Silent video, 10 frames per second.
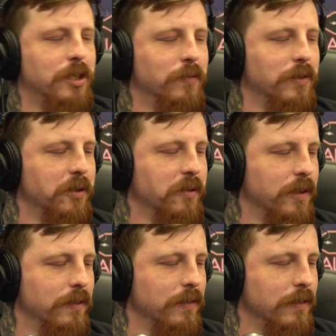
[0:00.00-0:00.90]
with her
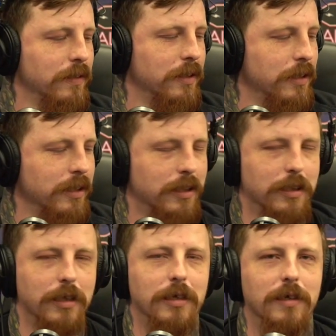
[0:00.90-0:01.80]
at the
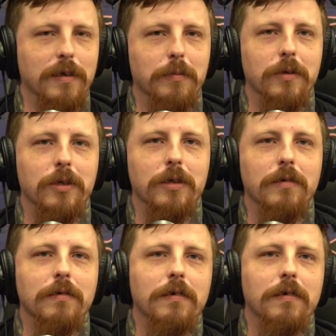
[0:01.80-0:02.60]
AEW show